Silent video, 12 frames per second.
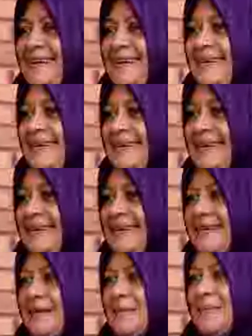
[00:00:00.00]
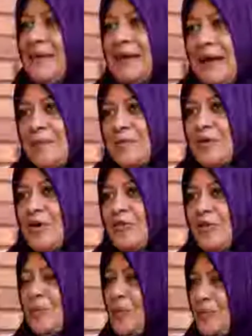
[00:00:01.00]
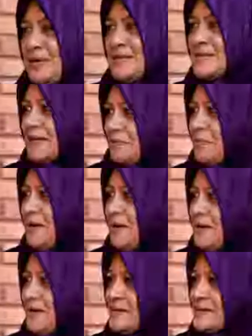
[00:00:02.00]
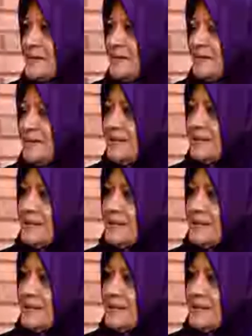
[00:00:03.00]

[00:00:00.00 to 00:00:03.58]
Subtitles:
and they came to coffee mornings at my house.